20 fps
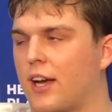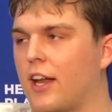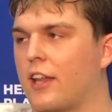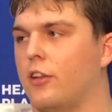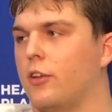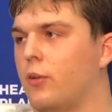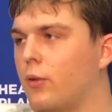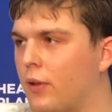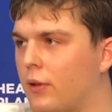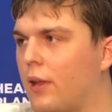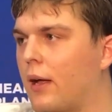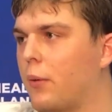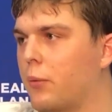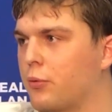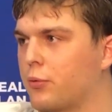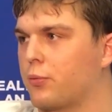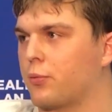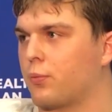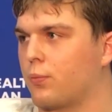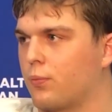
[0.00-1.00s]
Kind of knew that
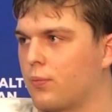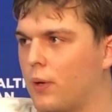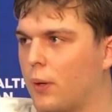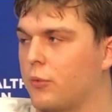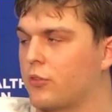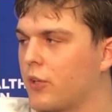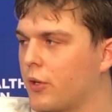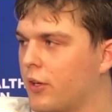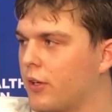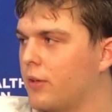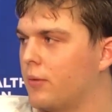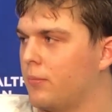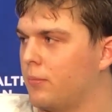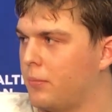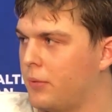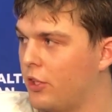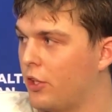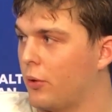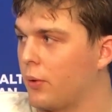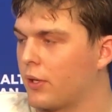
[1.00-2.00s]
was what I was gonna
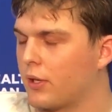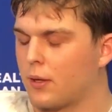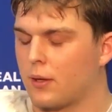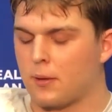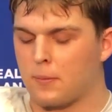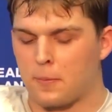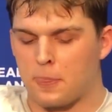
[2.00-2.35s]
be doing.